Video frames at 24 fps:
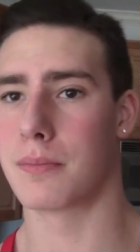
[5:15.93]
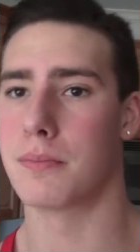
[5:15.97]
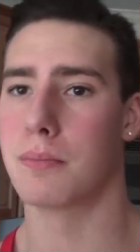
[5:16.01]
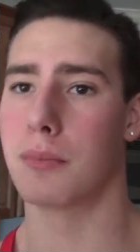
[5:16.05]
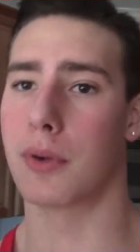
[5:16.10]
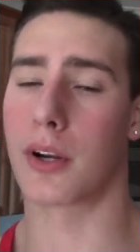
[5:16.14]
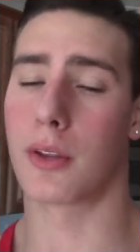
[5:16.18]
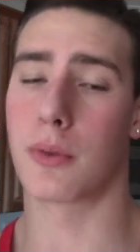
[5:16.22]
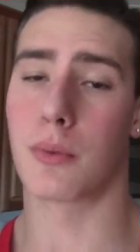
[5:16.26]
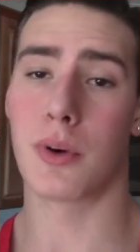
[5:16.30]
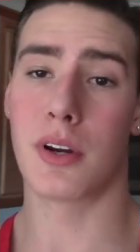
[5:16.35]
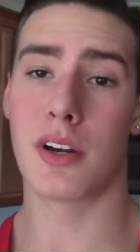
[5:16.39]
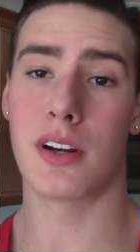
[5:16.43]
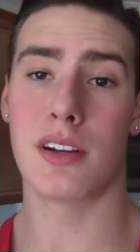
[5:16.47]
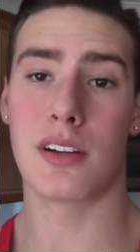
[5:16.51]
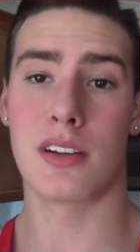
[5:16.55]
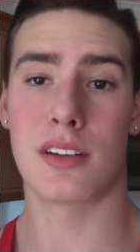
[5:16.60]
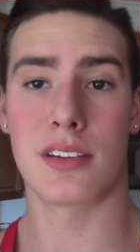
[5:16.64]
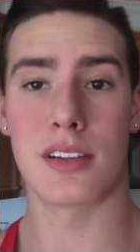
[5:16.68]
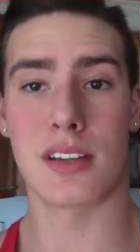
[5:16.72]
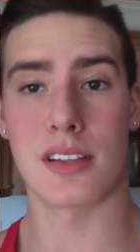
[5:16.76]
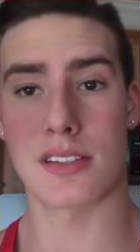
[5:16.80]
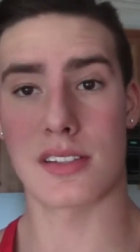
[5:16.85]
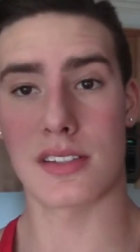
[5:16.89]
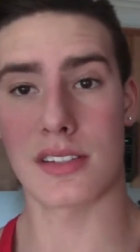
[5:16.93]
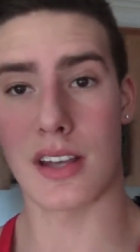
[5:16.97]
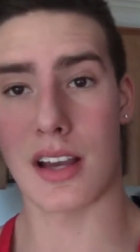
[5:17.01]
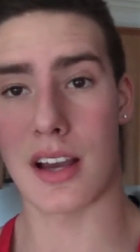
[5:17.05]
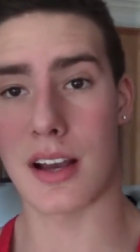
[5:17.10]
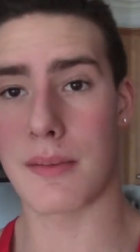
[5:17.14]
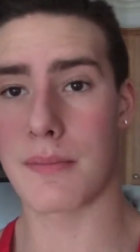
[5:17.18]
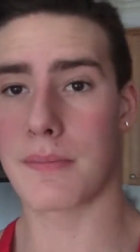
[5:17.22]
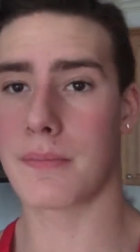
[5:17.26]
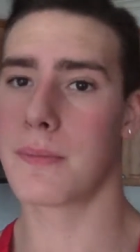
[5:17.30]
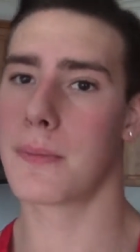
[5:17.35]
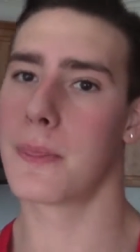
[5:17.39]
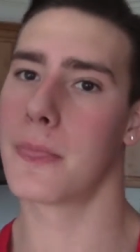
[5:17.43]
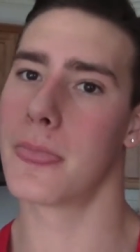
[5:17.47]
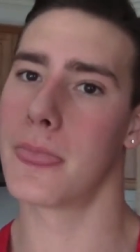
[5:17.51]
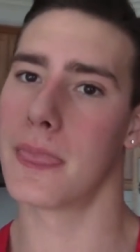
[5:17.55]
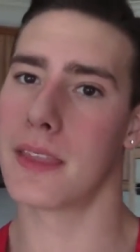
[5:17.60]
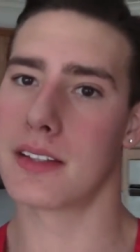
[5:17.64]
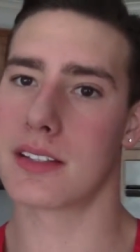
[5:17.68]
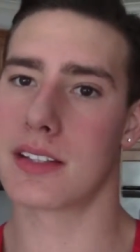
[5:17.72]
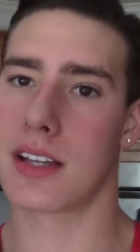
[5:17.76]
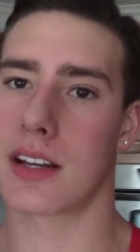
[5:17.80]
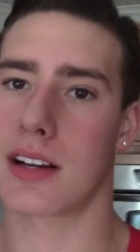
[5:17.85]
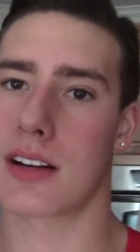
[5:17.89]
But on the way, you gotta
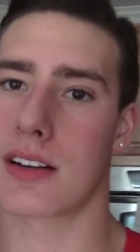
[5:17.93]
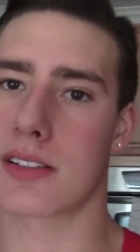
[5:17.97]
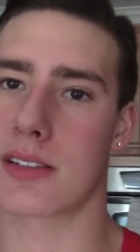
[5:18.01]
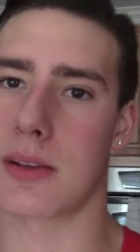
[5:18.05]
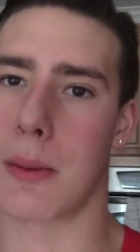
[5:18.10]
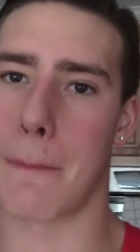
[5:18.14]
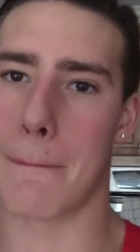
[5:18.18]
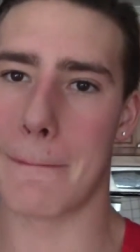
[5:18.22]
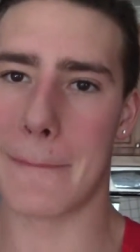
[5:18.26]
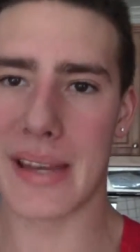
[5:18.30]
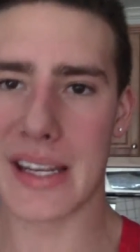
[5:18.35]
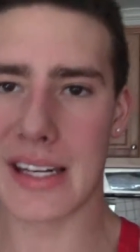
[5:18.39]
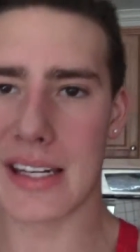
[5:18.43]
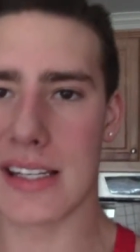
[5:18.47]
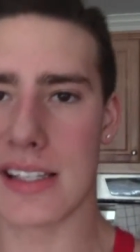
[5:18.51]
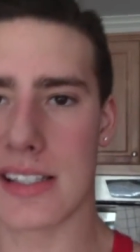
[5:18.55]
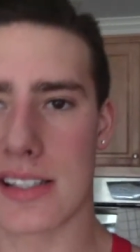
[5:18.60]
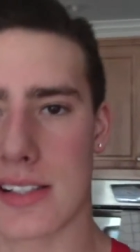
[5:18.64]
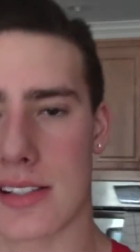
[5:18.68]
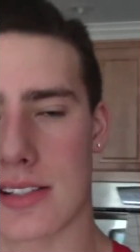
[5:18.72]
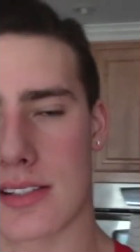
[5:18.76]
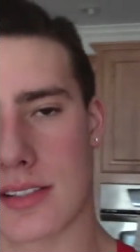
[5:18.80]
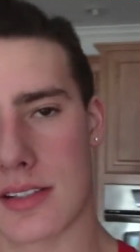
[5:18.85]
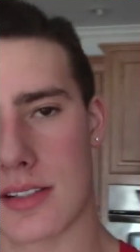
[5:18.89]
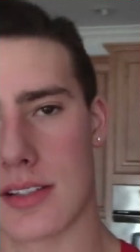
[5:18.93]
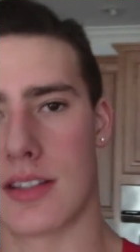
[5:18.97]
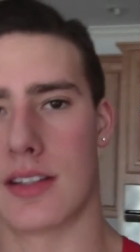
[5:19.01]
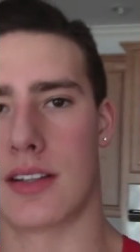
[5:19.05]
stop, take care of some business.